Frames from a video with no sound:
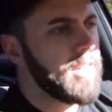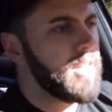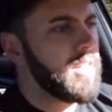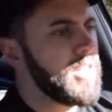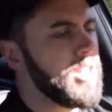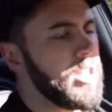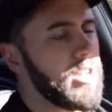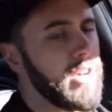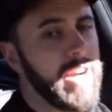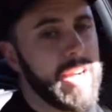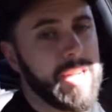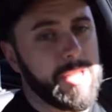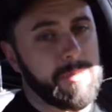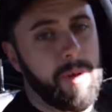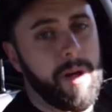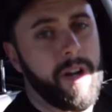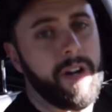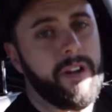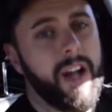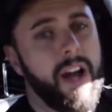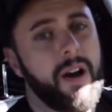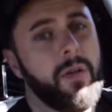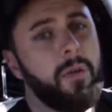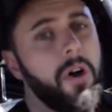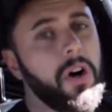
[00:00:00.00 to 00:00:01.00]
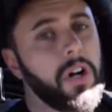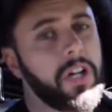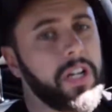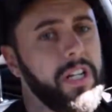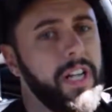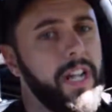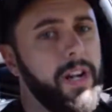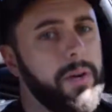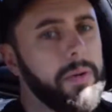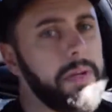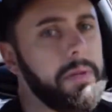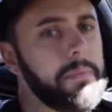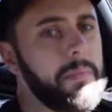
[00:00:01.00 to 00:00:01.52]
your ass better not walk in
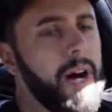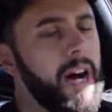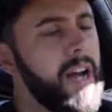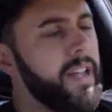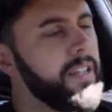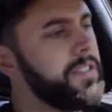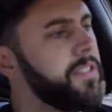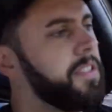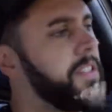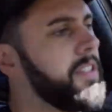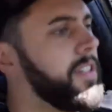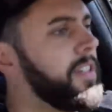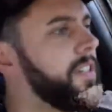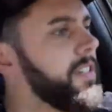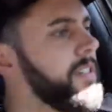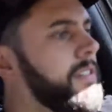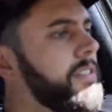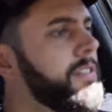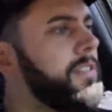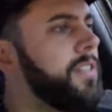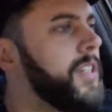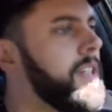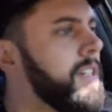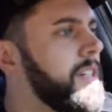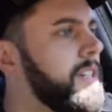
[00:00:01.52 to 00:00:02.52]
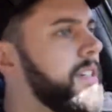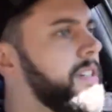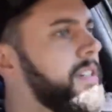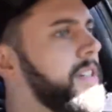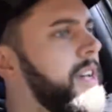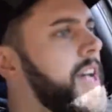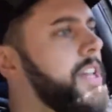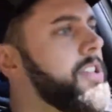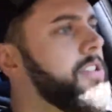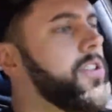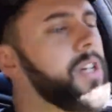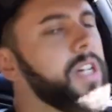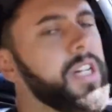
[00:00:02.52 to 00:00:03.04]
there with a monster
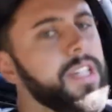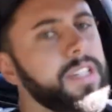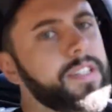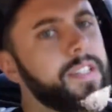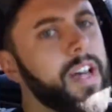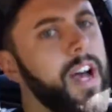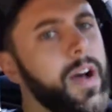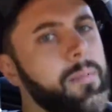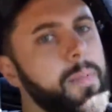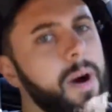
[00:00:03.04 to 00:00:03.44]
and you didn't stop